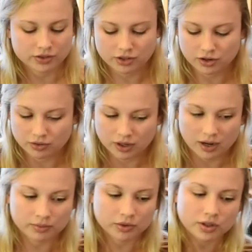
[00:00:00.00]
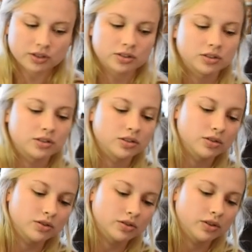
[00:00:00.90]
So what I'm going to
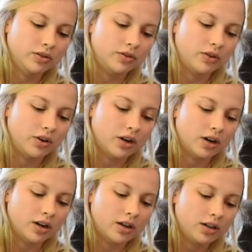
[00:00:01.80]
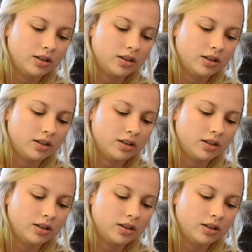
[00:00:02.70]
do for